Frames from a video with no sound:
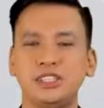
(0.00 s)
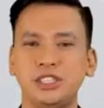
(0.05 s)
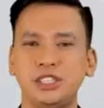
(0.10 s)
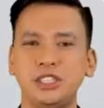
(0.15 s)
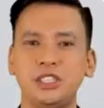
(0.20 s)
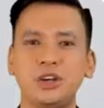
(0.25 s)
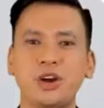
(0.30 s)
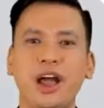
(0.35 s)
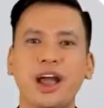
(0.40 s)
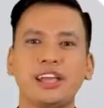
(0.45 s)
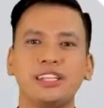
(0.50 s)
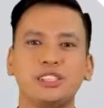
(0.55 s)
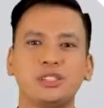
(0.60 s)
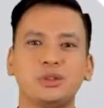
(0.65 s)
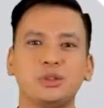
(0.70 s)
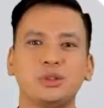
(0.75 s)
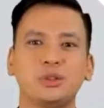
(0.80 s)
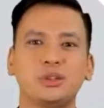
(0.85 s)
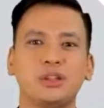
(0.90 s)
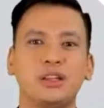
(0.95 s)
senior high
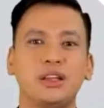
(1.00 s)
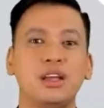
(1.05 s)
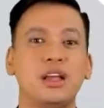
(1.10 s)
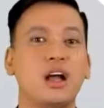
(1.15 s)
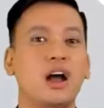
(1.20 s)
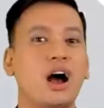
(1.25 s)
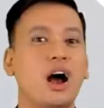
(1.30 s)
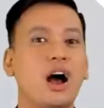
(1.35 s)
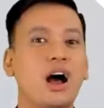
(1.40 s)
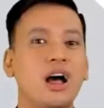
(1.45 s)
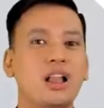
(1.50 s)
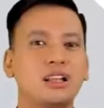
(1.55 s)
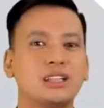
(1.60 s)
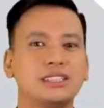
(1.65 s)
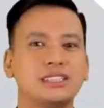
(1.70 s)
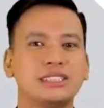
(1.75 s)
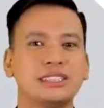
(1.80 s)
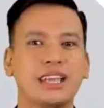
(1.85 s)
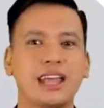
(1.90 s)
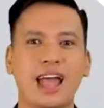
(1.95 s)
school,
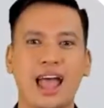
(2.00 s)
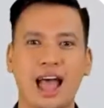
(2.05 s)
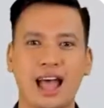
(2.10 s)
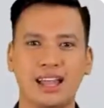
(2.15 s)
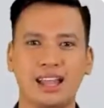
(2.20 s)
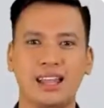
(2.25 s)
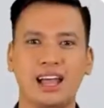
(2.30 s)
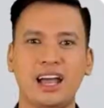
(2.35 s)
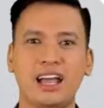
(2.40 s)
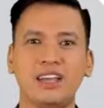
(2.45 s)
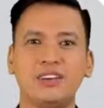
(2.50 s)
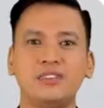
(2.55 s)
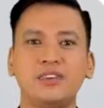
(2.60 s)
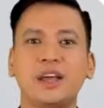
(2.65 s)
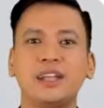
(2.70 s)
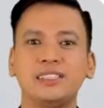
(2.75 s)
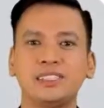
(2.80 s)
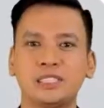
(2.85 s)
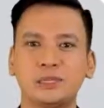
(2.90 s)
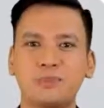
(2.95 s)
ALS, Alive,
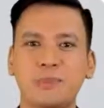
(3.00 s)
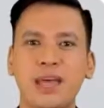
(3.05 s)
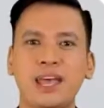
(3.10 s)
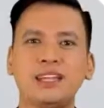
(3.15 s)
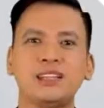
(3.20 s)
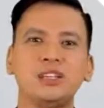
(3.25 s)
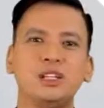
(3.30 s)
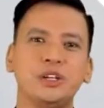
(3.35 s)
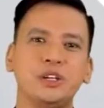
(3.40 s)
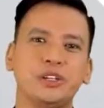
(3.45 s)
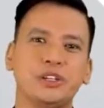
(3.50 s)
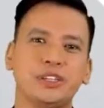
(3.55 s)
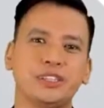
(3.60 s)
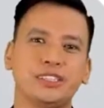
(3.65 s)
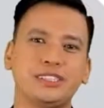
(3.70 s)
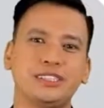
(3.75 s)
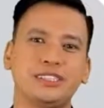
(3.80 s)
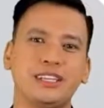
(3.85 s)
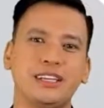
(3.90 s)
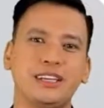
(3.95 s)
and SPED
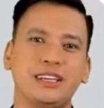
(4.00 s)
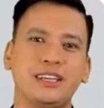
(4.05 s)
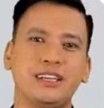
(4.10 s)
learners.